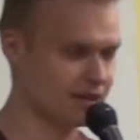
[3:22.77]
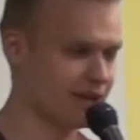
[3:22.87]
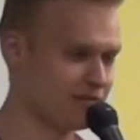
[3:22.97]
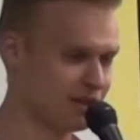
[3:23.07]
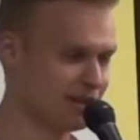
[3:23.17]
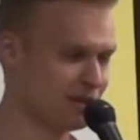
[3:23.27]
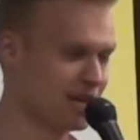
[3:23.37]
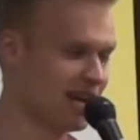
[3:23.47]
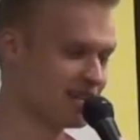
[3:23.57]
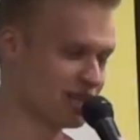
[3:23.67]
I find
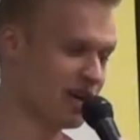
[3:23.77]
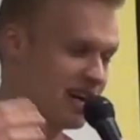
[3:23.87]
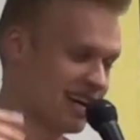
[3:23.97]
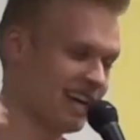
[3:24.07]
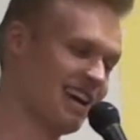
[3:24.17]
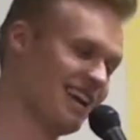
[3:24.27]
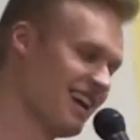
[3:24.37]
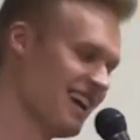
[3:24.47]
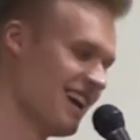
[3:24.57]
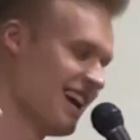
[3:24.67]
out. So,
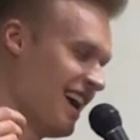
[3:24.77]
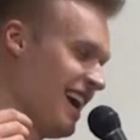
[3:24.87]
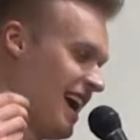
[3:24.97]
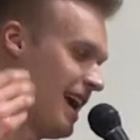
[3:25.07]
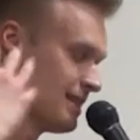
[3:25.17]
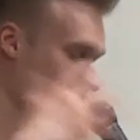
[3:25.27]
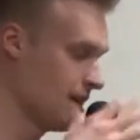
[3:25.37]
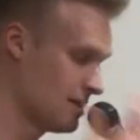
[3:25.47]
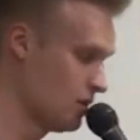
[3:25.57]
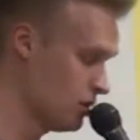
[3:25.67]

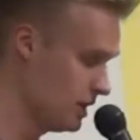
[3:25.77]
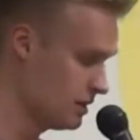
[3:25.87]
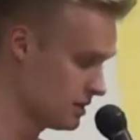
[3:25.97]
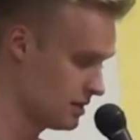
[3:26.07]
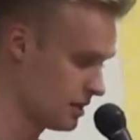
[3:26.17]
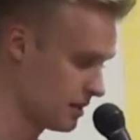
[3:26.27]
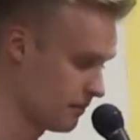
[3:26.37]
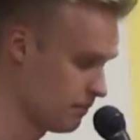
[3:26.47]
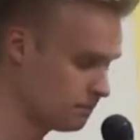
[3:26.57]
it's not interesting.